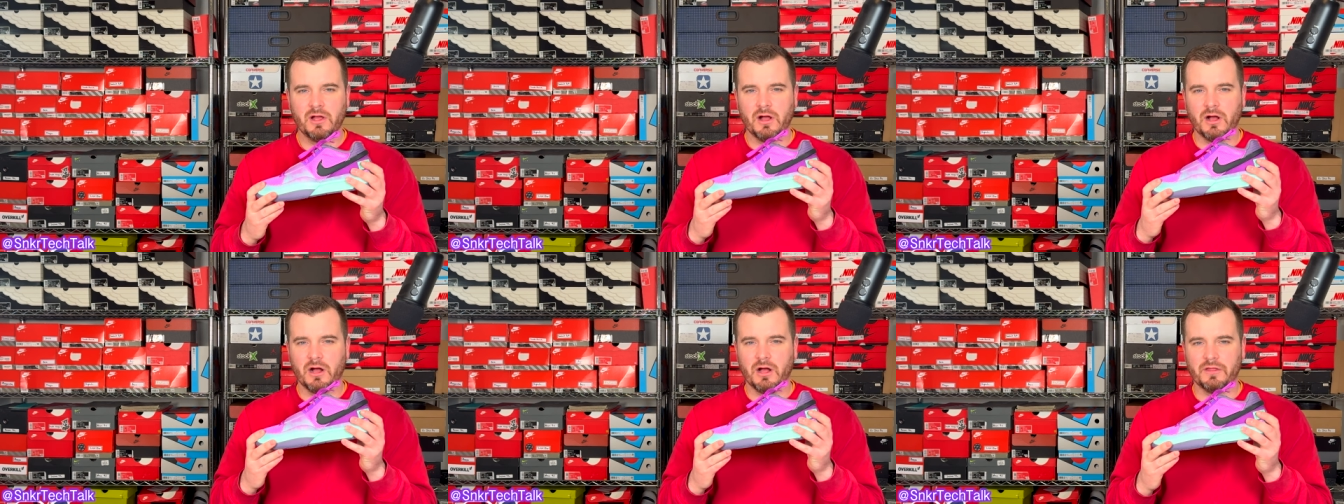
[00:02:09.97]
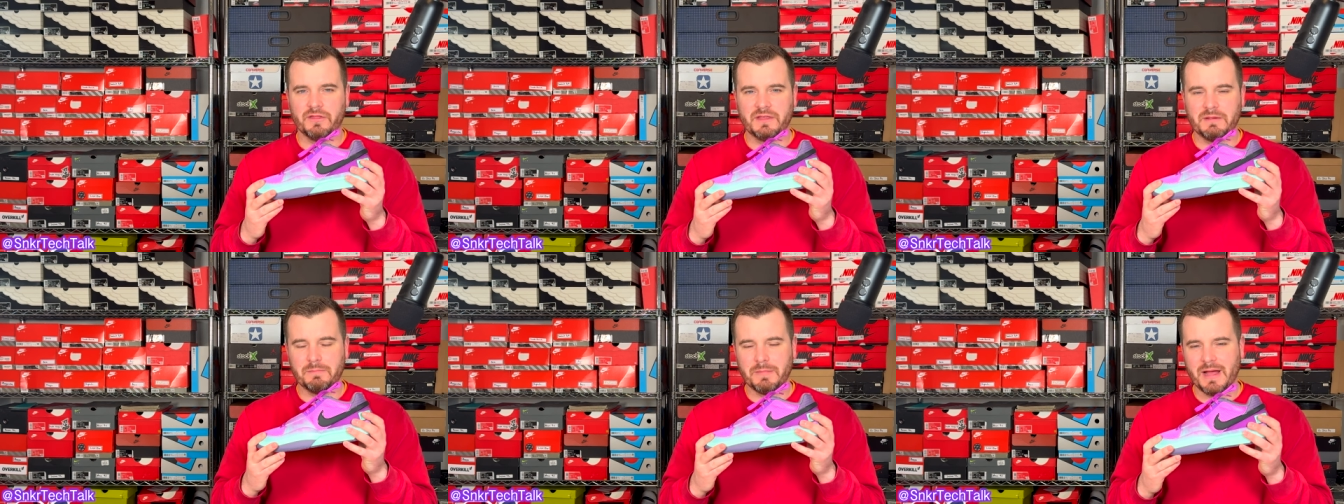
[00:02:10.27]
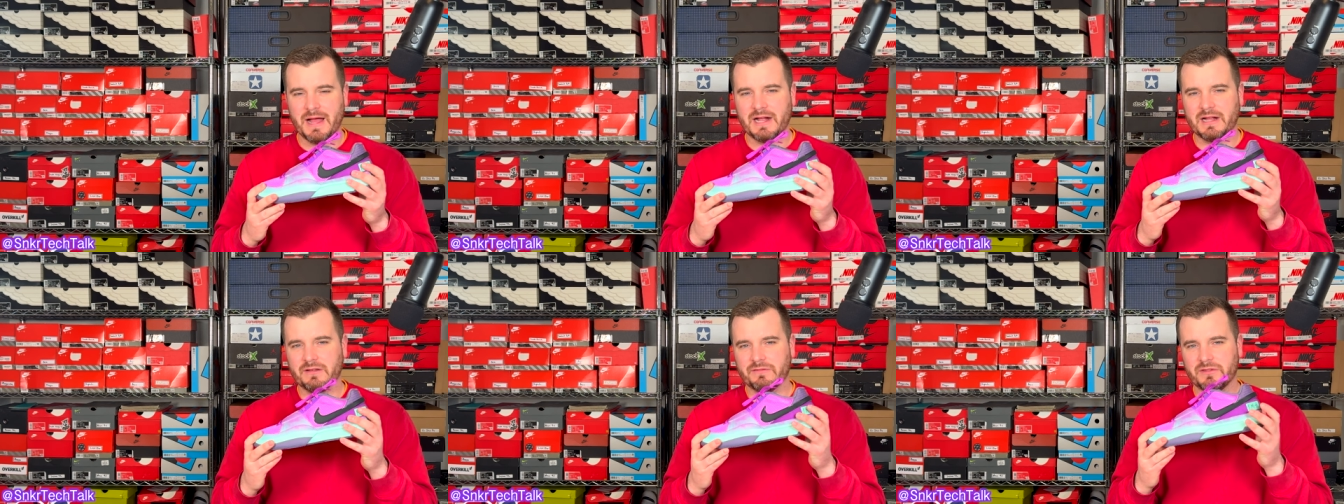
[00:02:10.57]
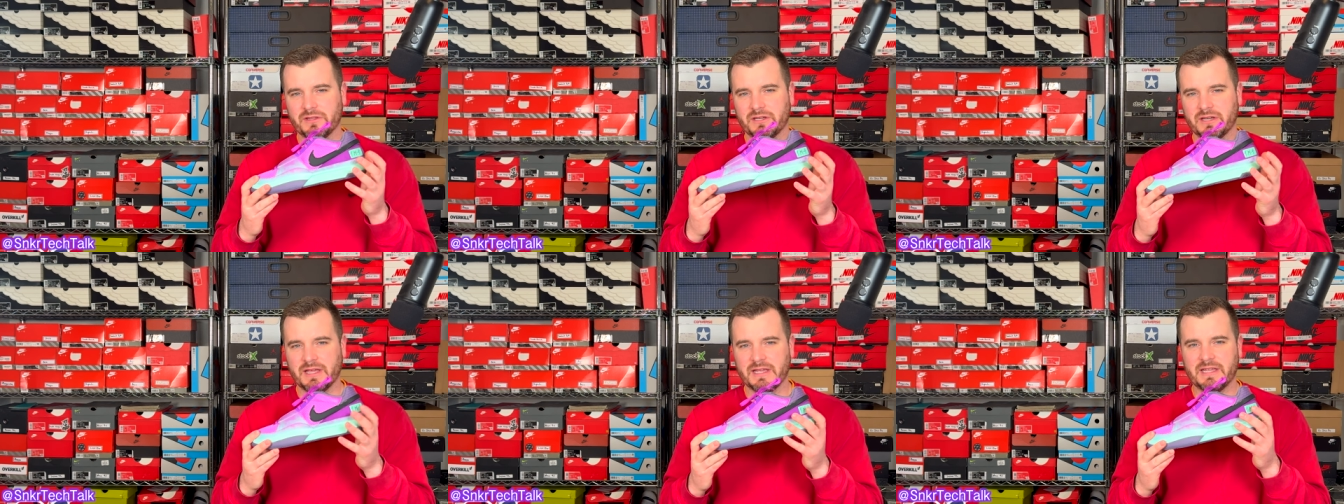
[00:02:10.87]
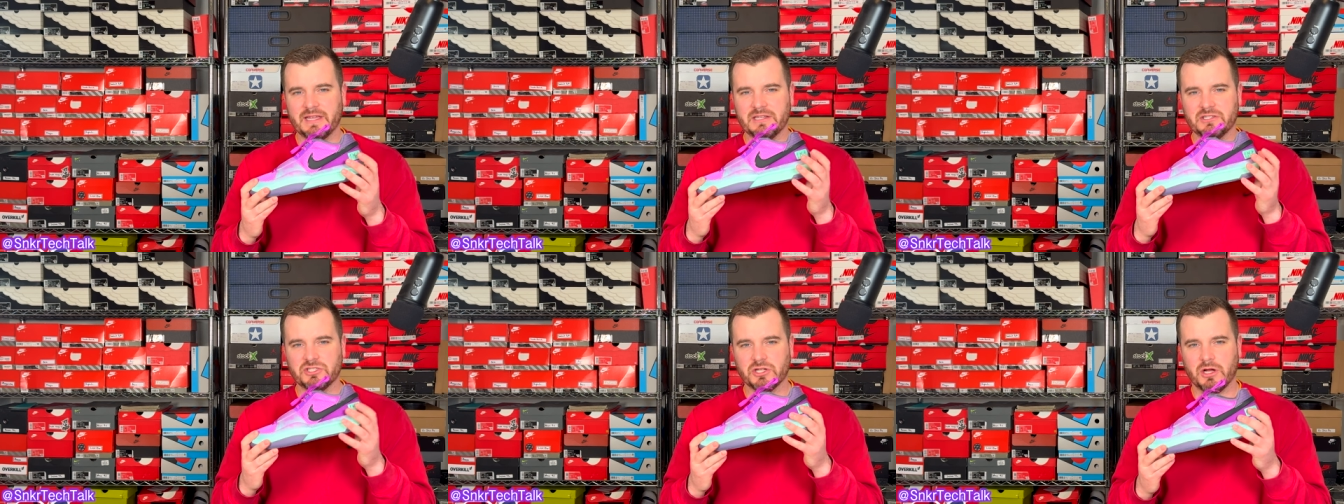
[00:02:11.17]
on the back of the
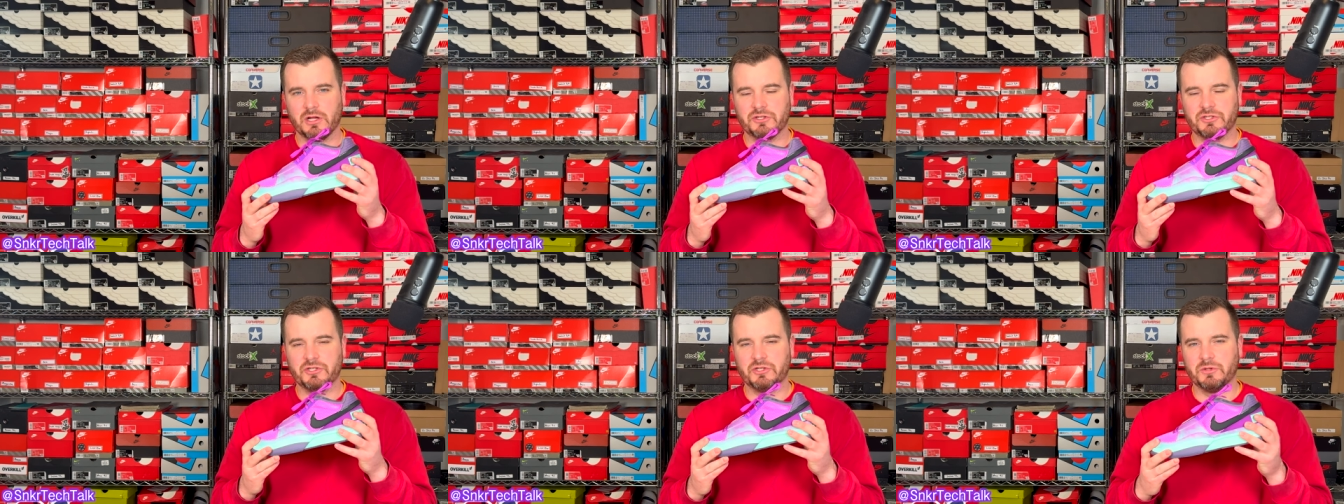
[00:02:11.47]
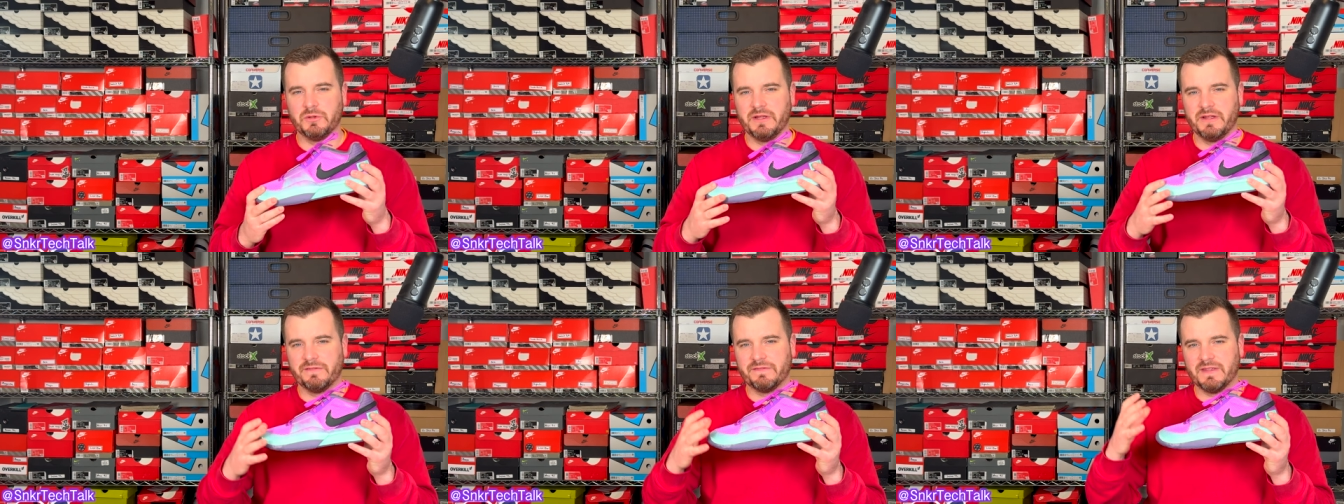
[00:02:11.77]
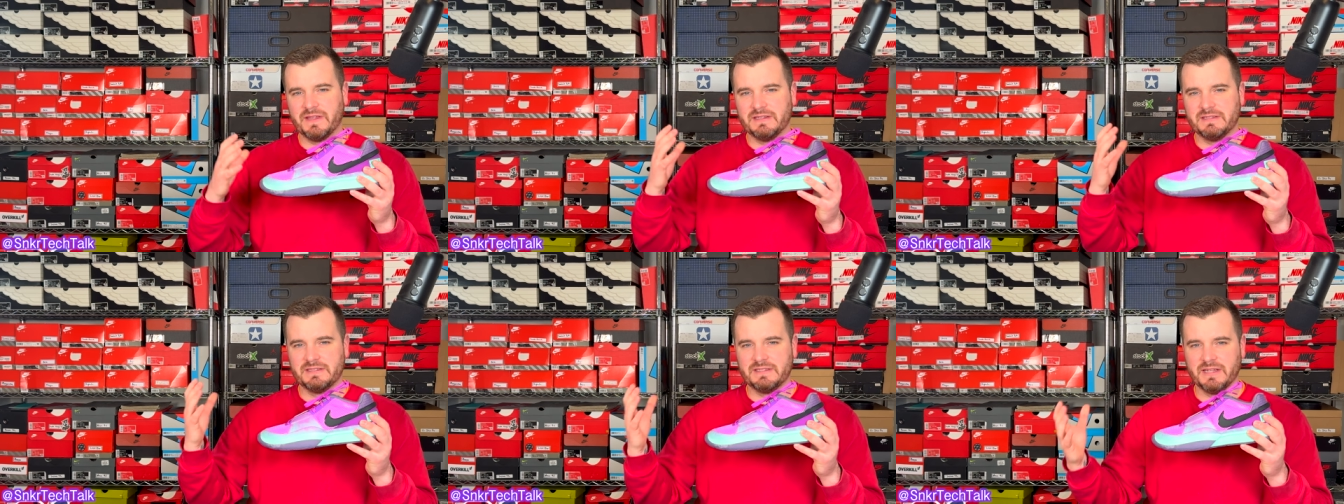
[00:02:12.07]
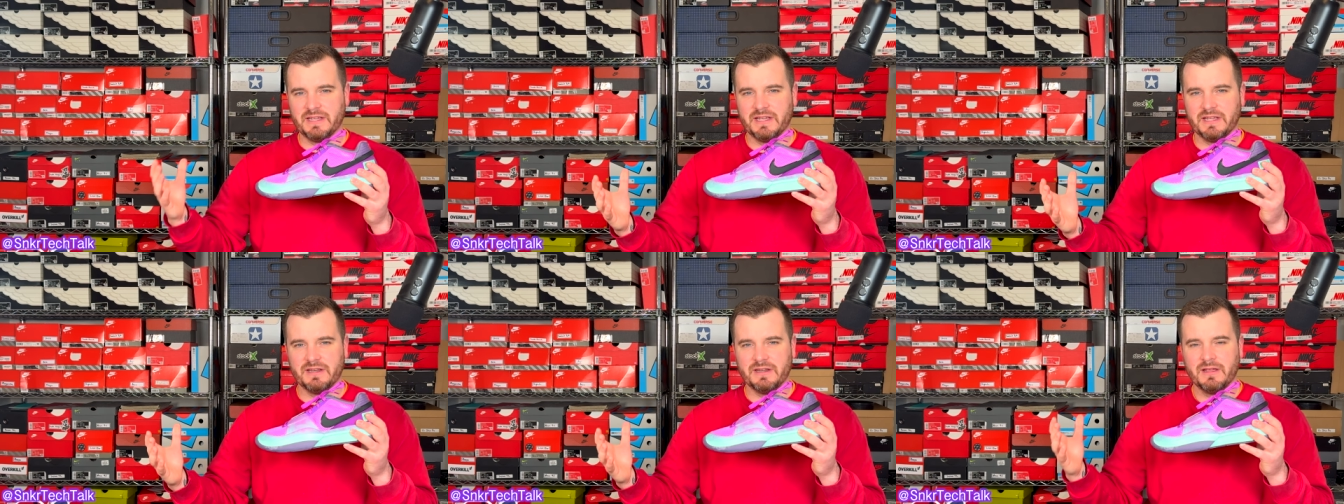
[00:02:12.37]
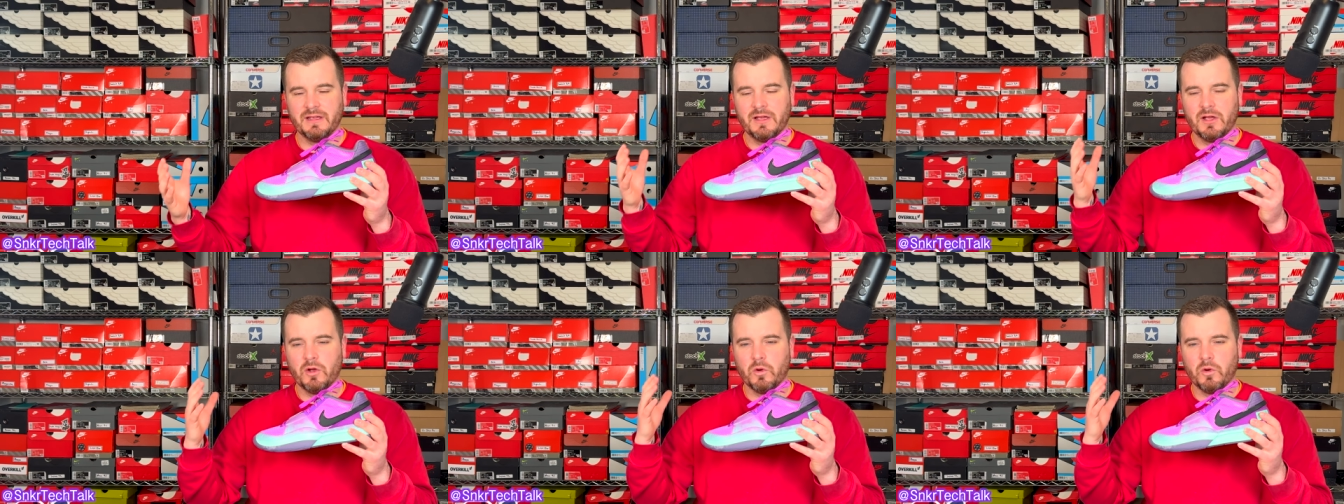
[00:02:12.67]
Nike Ja 2 if they did